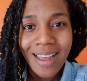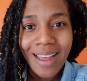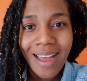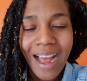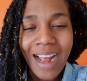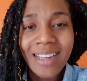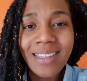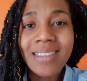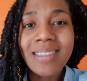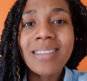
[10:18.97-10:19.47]

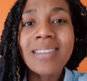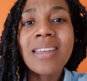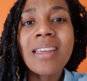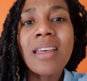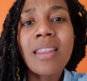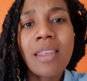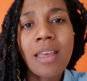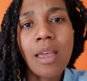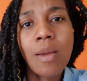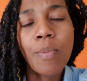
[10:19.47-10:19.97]
I see
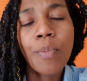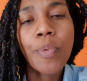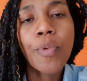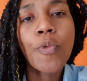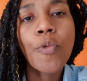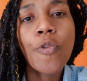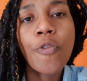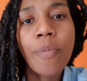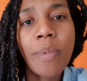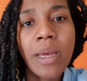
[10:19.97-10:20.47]
the
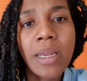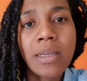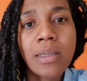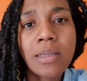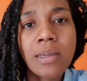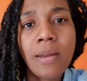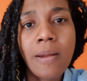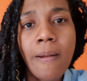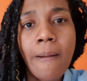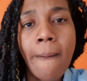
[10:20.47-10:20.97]
improvement.
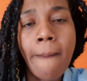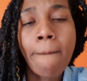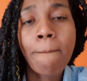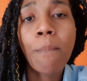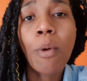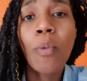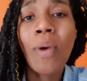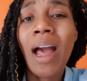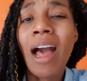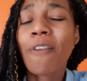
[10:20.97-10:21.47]

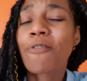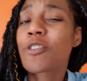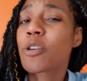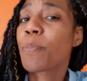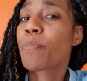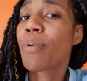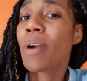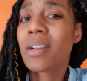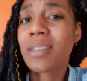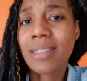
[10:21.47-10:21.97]
But we have to
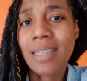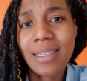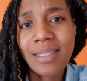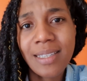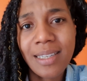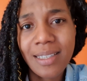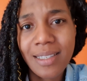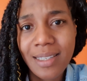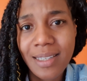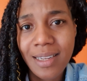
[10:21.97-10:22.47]
process
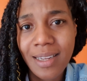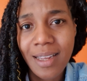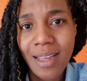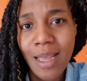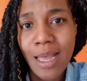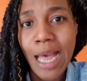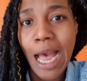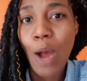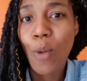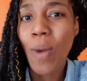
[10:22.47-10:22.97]
it,
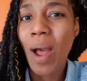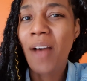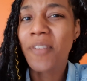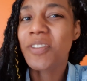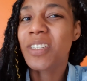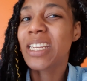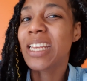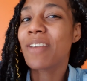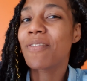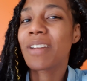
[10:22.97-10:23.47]
and we have
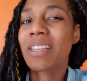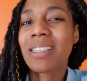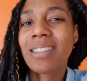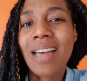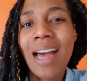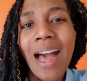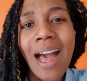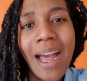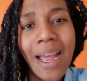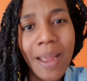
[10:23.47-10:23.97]
to give it
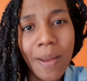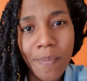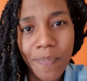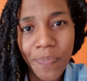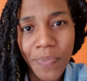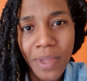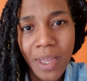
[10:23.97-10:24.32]
time,